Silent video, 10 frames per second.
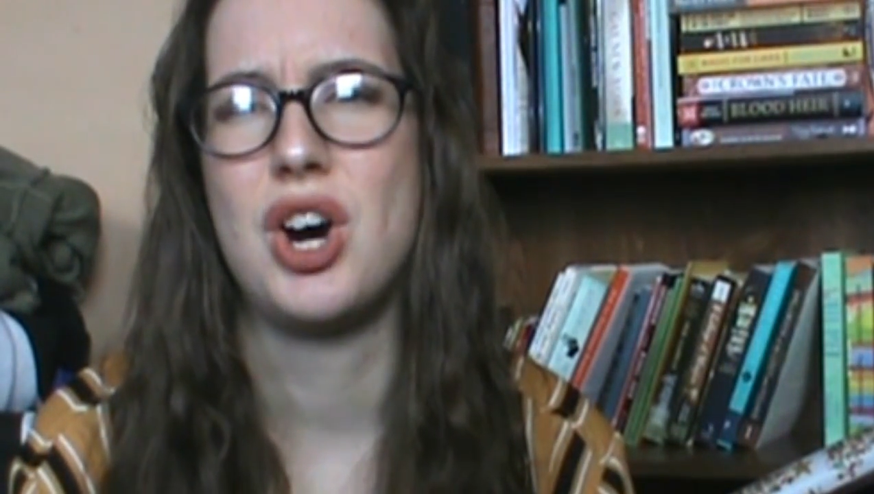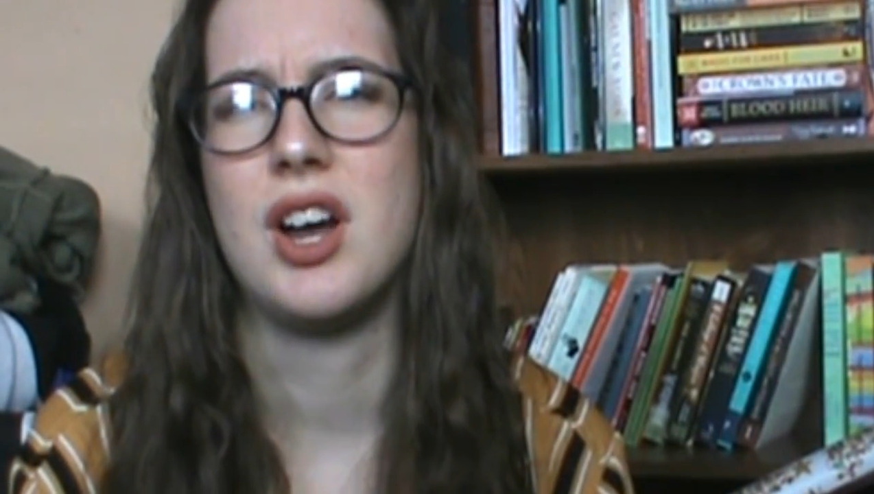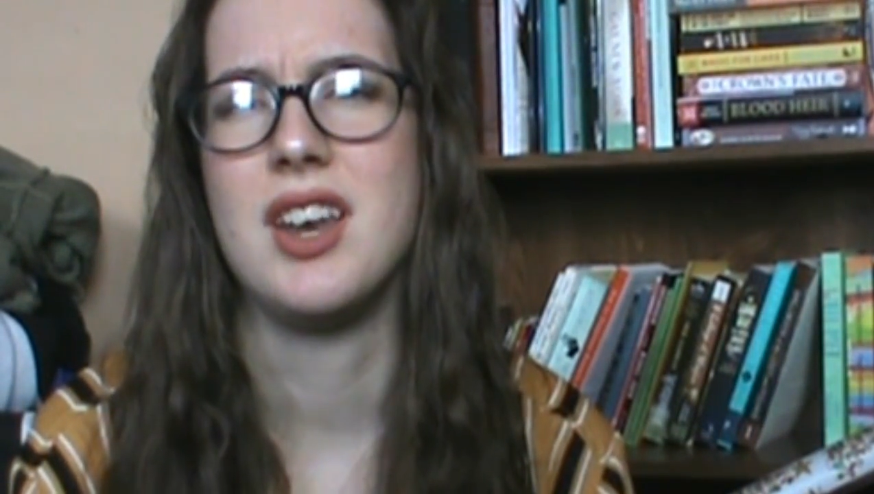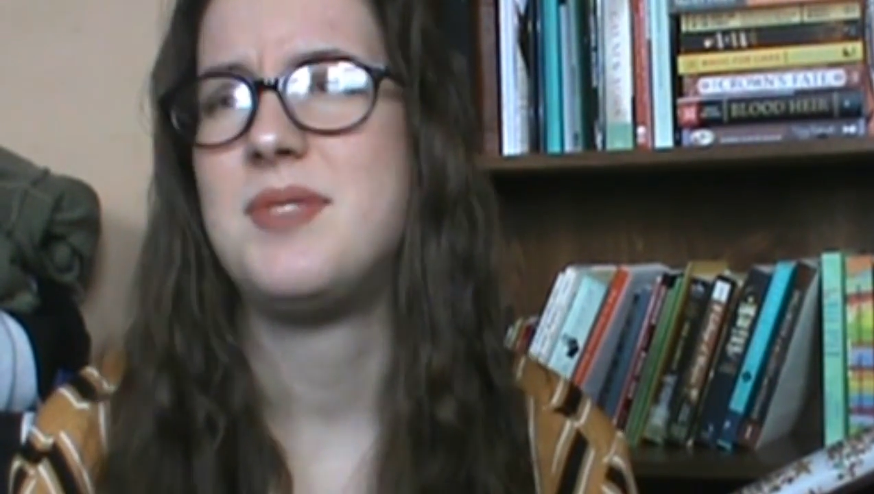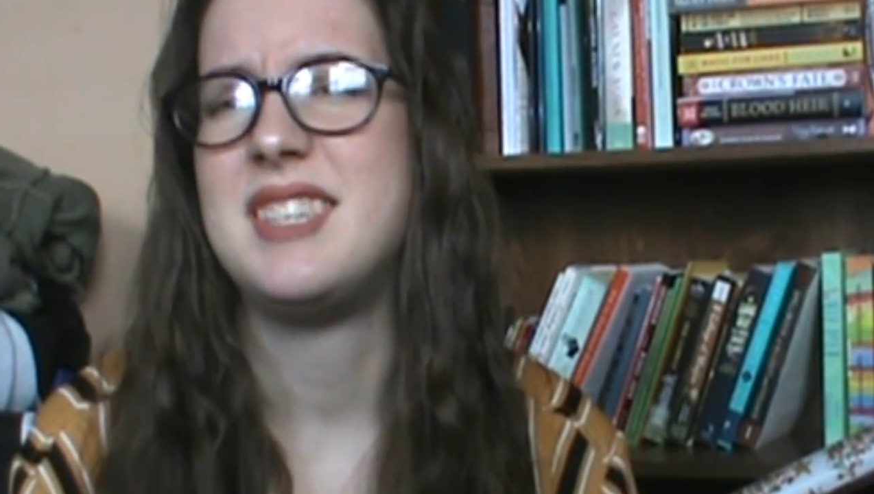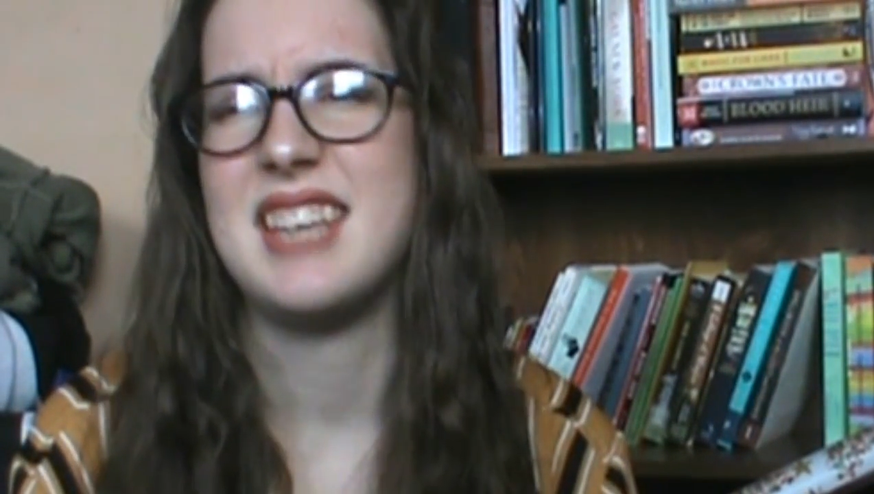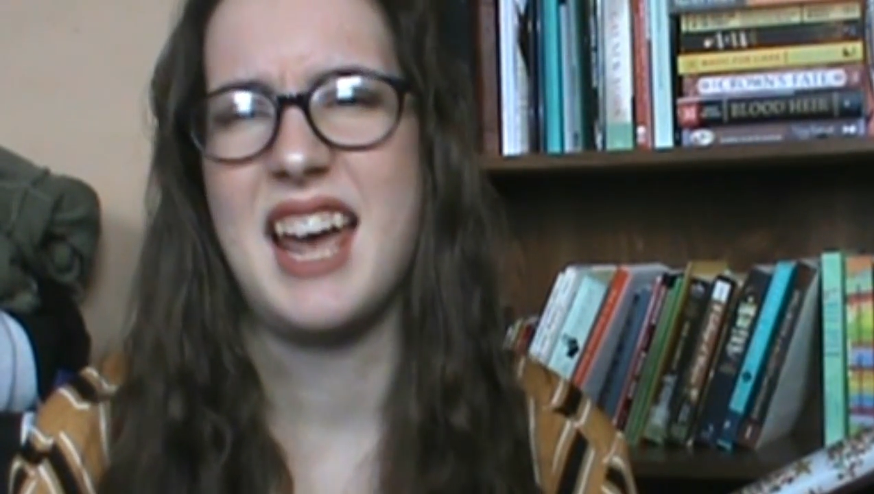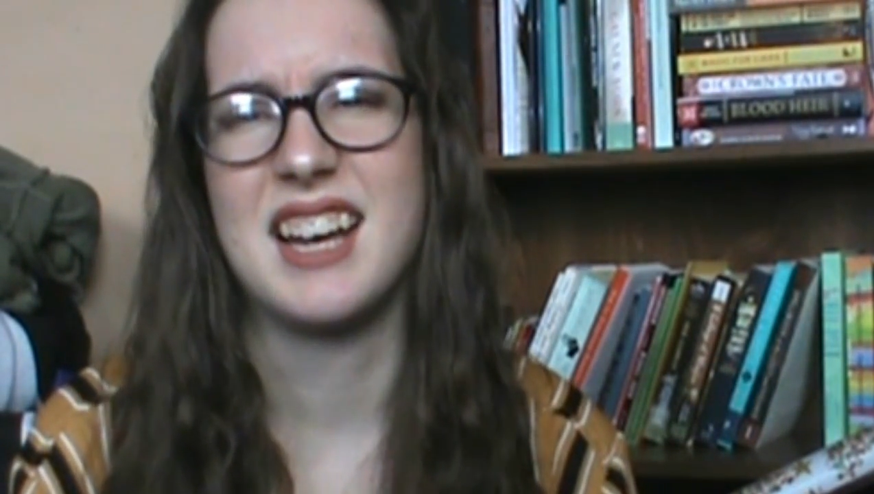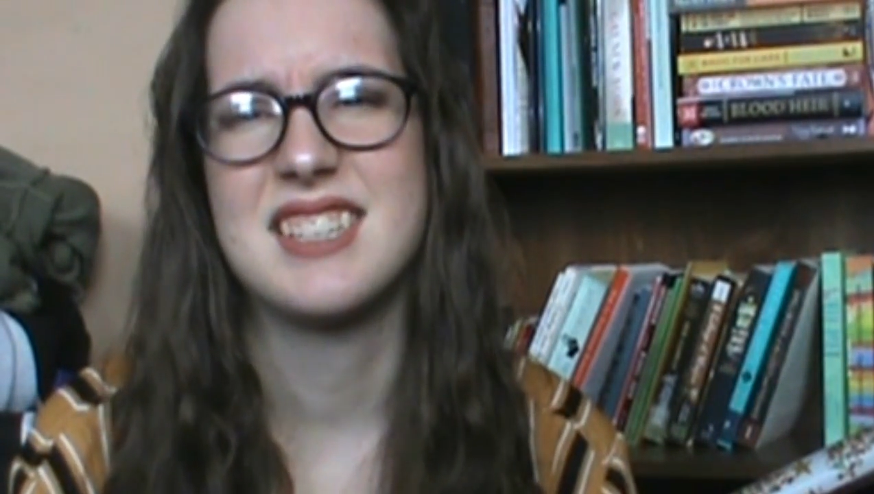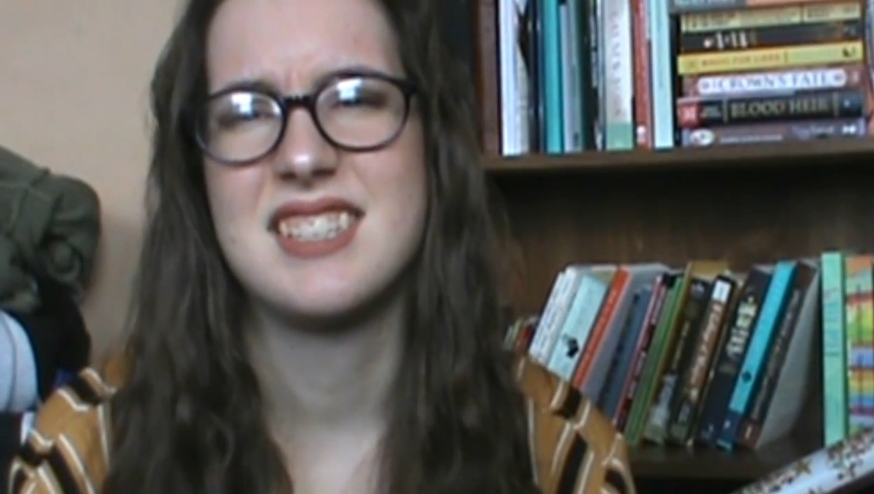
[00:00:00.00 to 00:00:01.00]
on
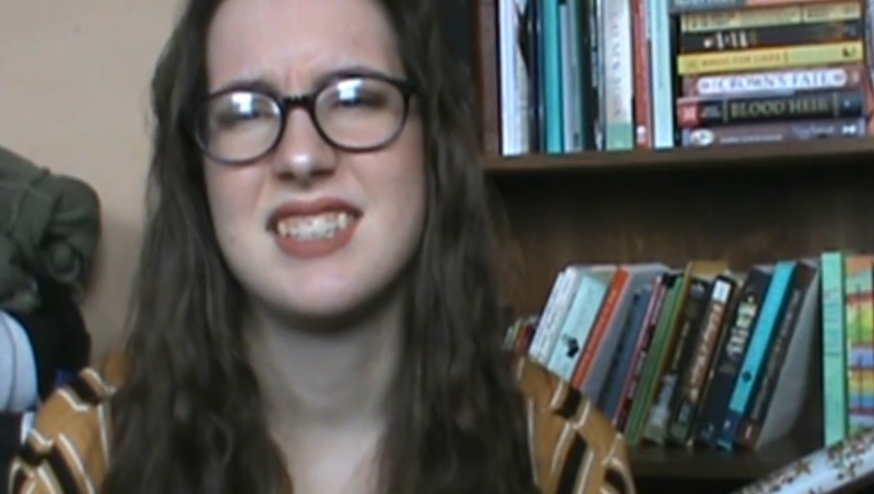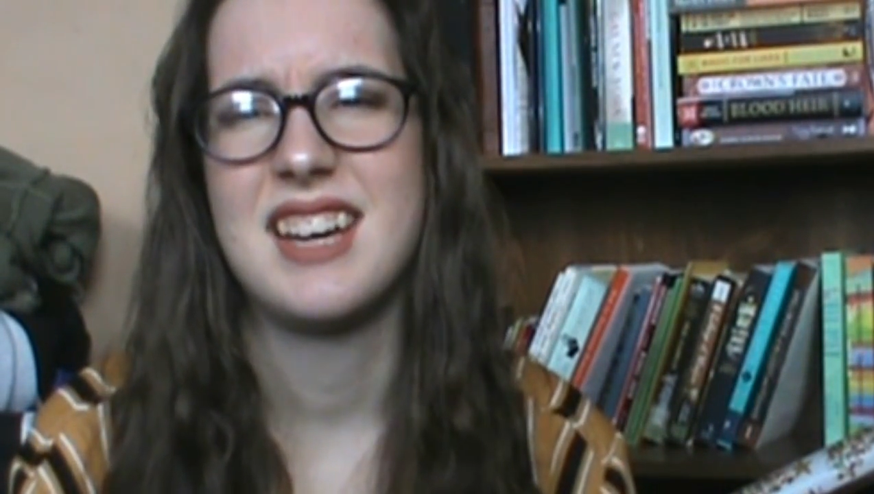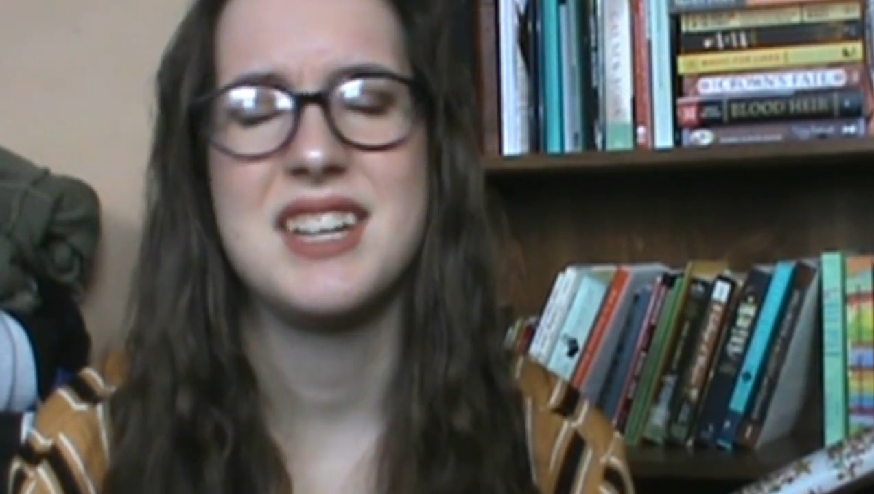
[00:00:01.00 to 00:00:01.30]
sex.